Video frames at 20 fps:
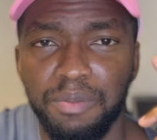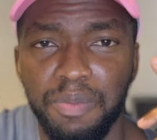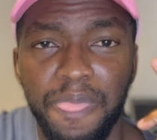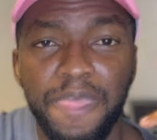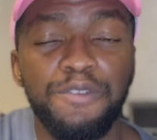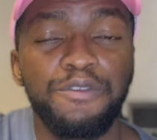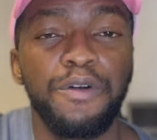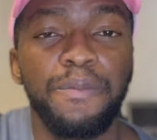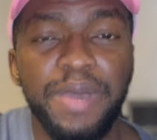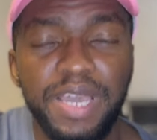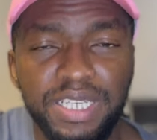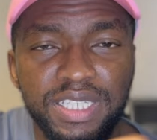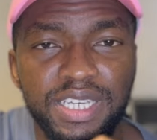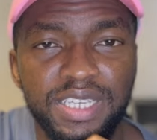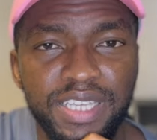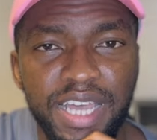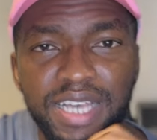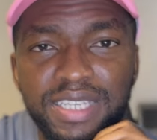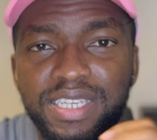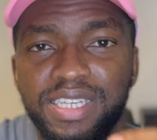information
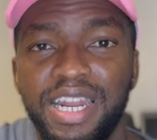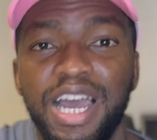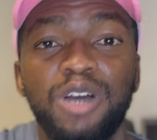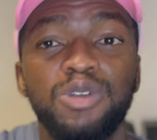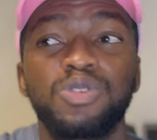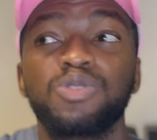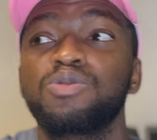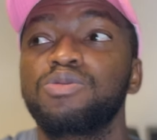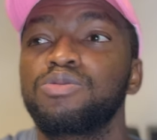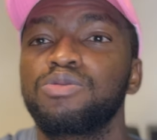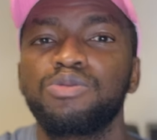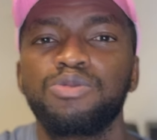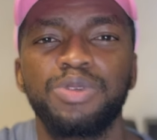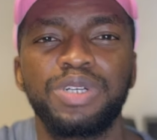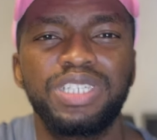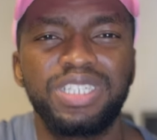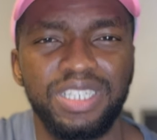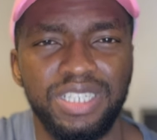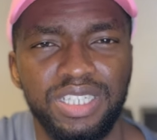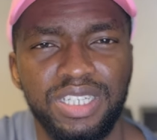as in how to
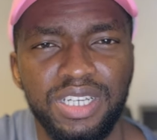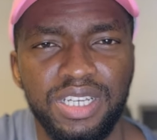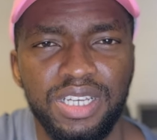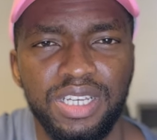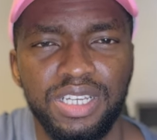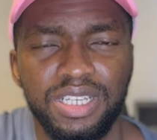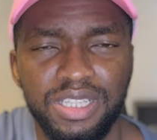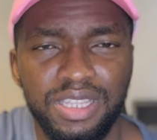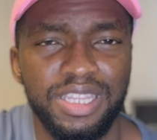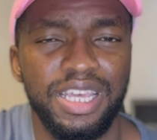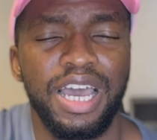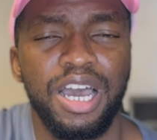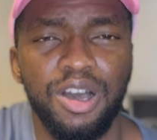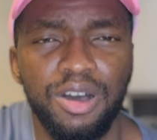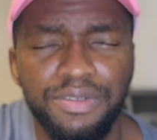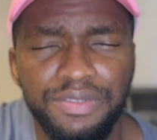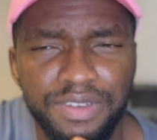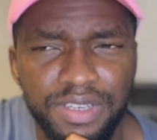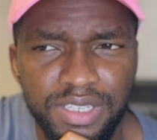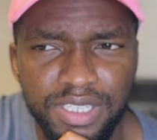reach their
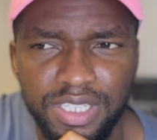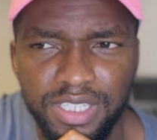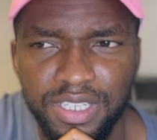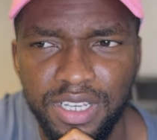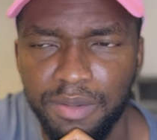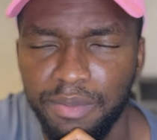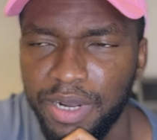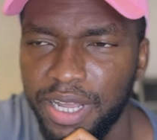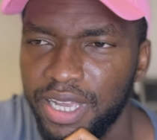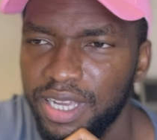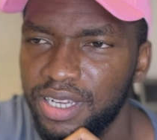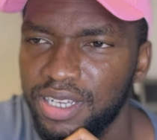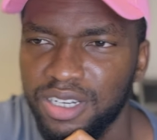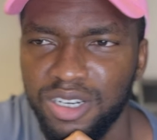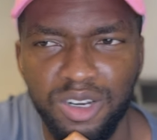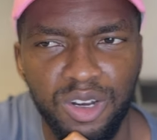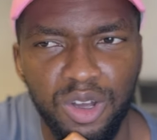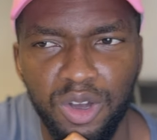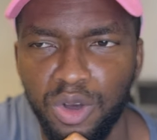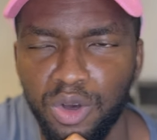office. I'm like,
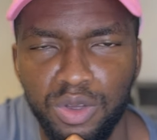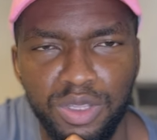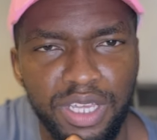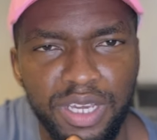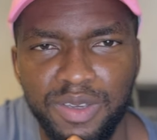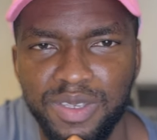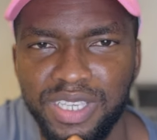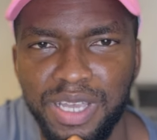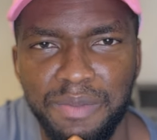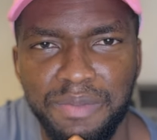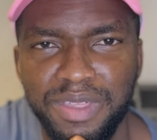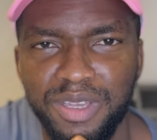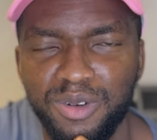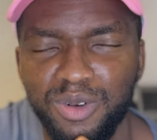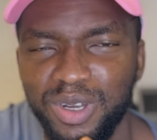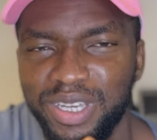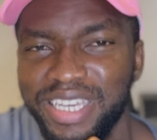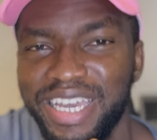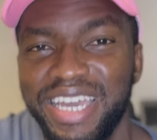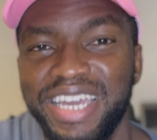no, there's something
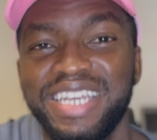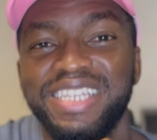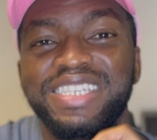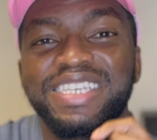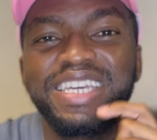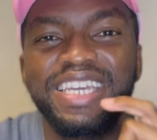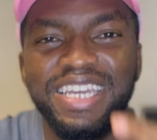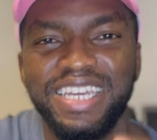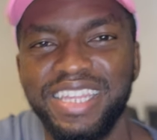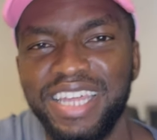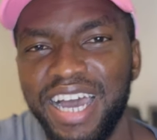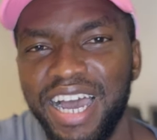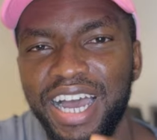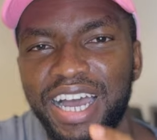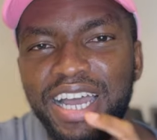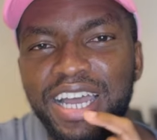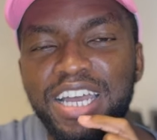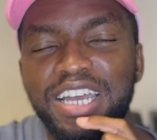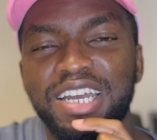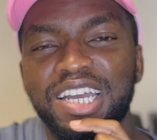wrong here. It's either
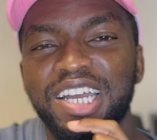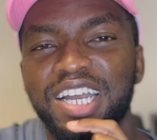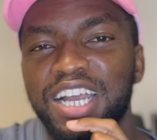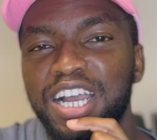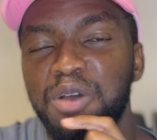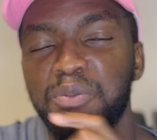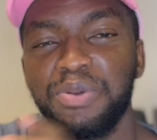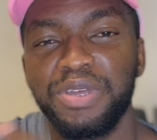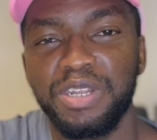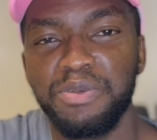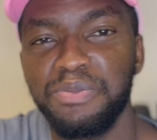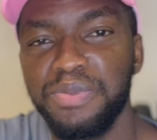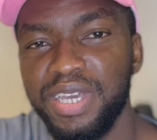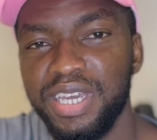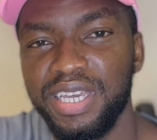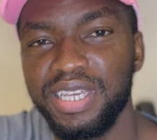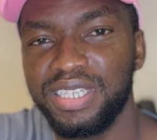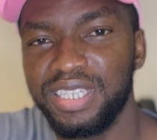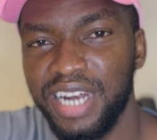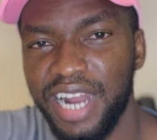Company
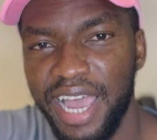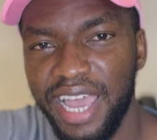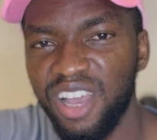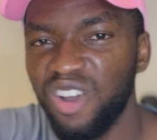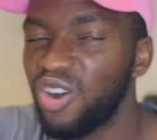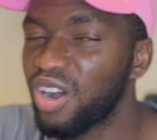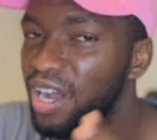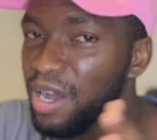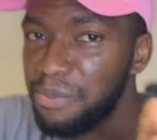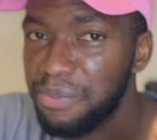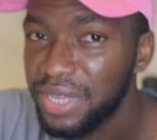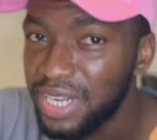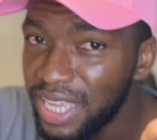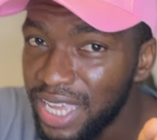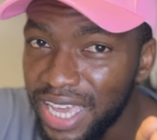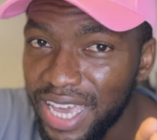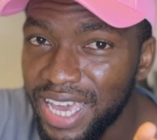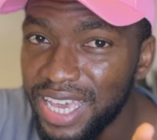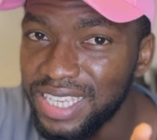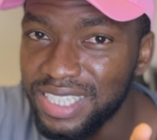B is lying or Company
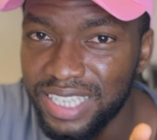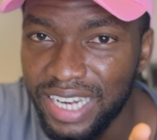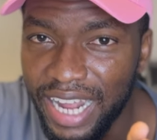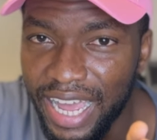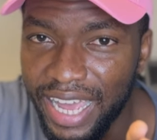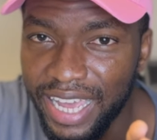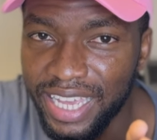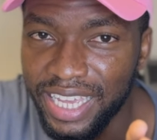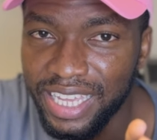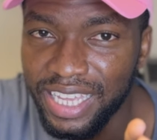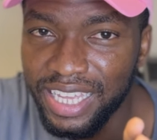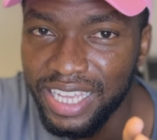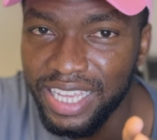A is lying,